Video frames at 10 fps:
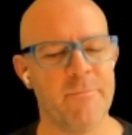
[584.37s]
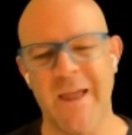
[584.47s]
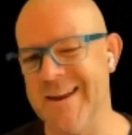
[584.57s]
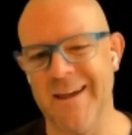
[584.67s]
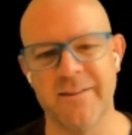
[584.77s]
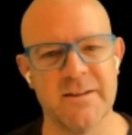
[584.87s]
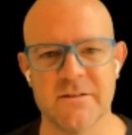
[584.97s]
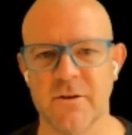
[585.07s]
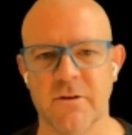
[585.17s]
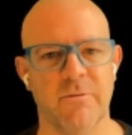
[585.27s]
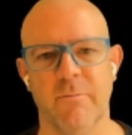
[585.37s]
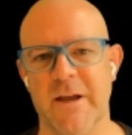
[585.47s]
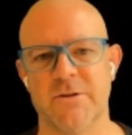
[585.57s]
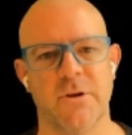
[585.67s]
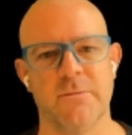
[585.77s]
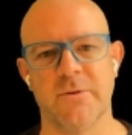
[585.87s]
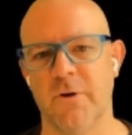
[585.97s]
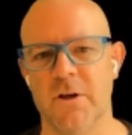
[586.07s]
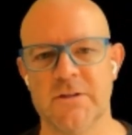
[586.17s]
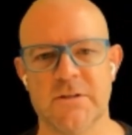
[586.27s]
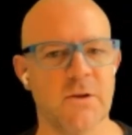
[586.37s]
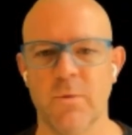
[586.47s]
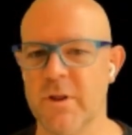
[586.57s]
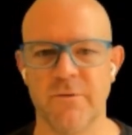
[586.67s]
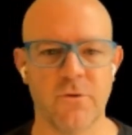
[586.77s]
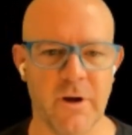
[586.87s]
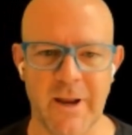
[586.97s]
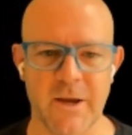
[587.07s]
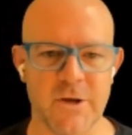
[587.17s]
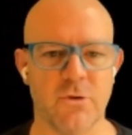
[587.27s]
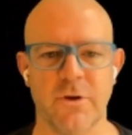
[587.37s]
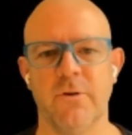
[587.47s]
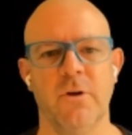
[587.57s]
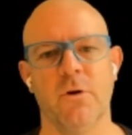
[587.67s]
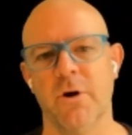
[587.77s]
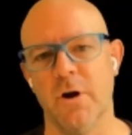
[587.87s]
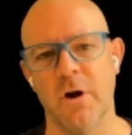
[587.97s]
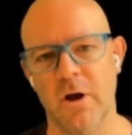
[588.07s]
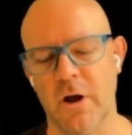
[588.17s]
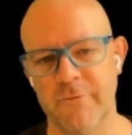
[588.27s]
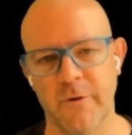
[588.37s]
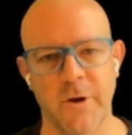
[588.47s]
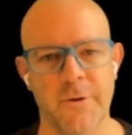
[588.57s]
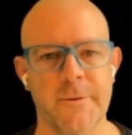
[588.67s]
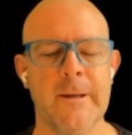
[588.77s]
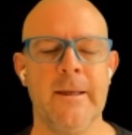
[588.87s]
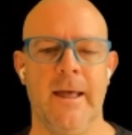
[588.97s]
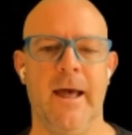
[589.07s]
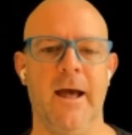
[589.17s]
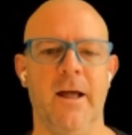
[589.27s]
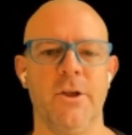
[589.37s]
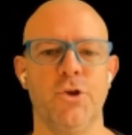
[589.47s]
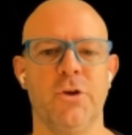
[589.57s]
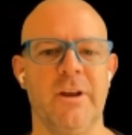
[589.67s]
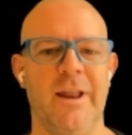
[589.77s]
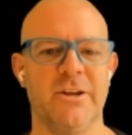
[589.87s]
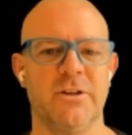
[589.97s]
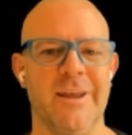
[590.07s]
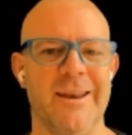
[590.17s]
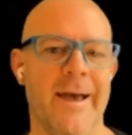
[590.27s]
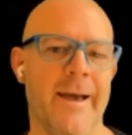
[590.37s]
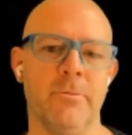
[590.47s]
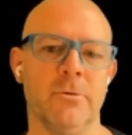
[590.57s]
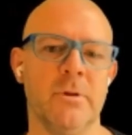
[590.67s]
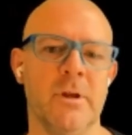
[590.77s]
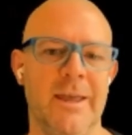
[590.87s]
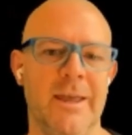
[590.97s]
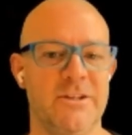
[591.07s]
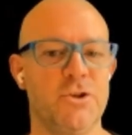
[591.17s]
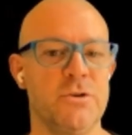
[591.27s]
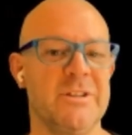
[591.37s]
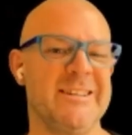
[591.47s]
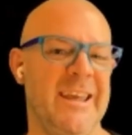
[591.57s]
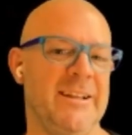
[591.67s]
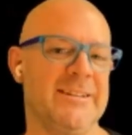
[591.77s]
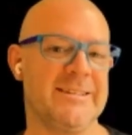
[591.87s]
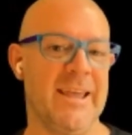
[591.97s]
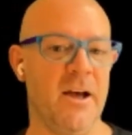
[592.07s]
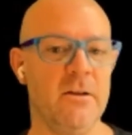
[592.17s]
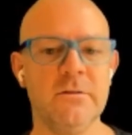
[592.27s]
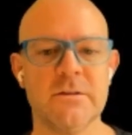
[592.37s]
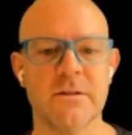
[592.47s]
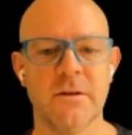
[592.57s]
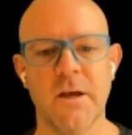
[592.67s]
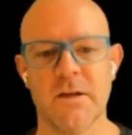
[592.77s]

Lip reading: And now this is on mainstream devices. So whether you've got an Android or an iPhone, you can actually enable it to detect sounds.